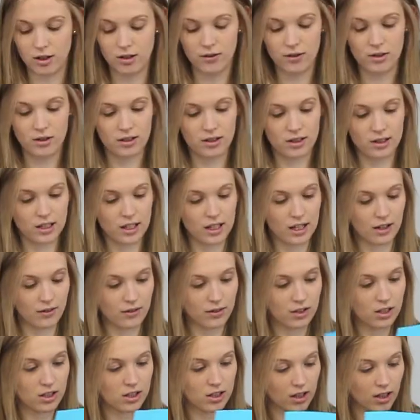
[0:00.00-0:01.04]
if you see, I've
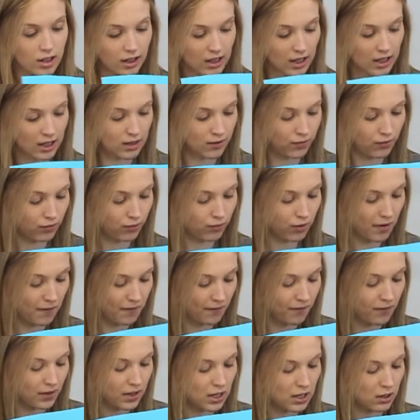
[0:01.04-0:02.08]
stuck his
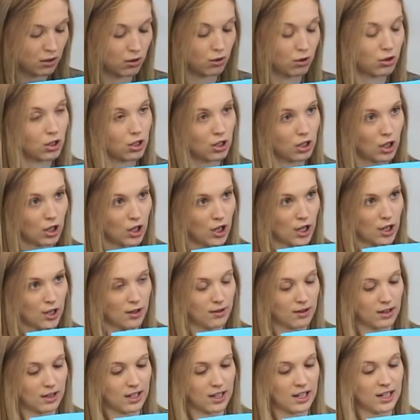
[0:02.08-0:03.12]
front feet on
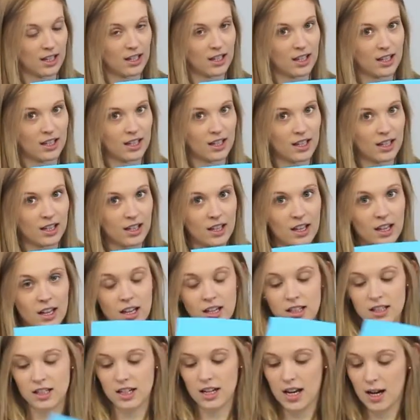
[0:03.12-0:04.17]
only.
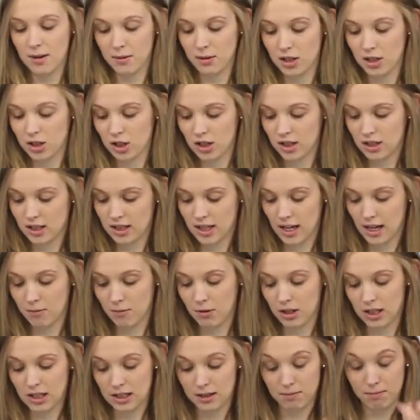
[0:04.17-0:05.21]
So now I'm going to do the same
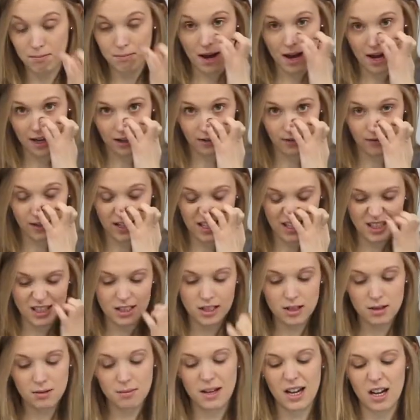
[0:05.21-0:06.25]
with his back feet. And this
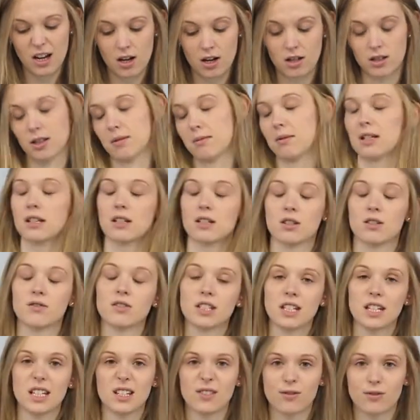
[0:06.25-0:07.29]
is a bit harder because
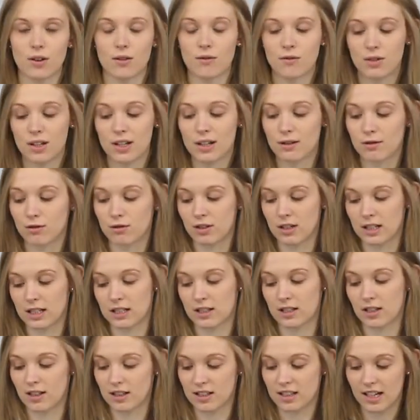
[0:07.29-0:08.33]
obviously his front feet are already
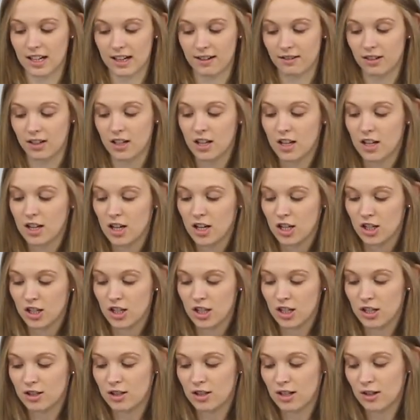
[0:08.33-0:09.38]
stuck down. So
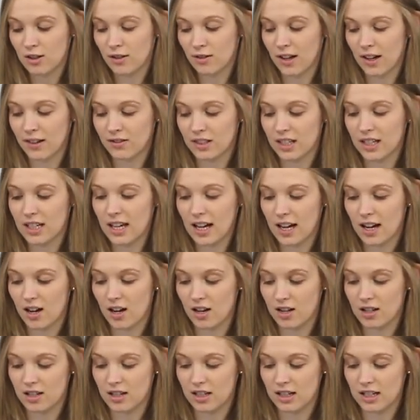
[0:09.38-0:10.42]
you sort of have to get
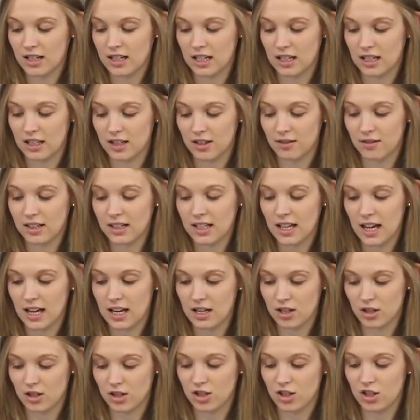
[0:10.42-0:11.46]
underneath. So
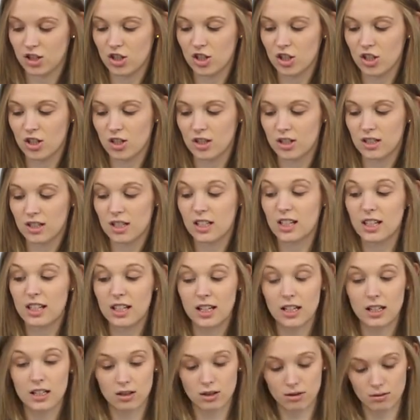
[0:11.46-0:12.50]
again, just a
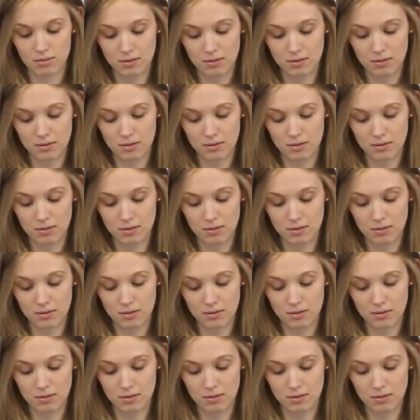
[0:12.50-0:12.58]
little